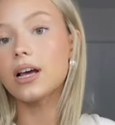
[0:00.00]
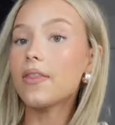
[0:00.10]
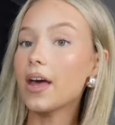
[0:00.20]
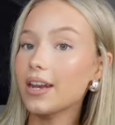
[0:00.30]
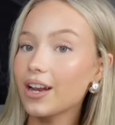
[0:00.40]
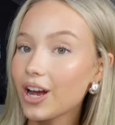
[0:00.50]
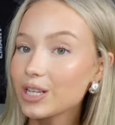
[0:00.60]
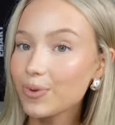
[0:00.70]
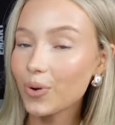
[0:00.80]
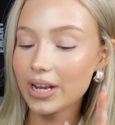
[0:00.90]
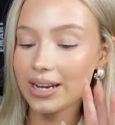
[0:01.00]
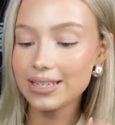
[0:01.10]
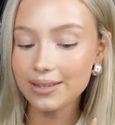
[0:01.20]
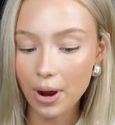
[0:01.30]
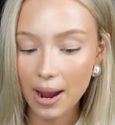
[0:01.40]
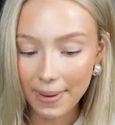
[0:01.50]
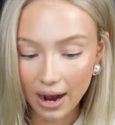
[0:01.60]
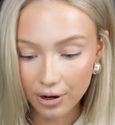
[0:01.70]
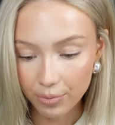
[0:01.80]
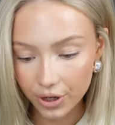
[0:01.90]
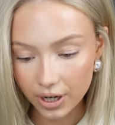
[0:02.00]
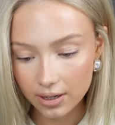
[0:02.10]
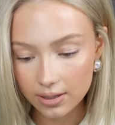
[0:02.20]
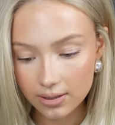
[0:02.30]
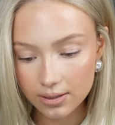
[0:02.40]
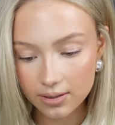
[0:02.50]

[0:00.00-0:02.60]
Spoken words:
And then last but not least, my powder products.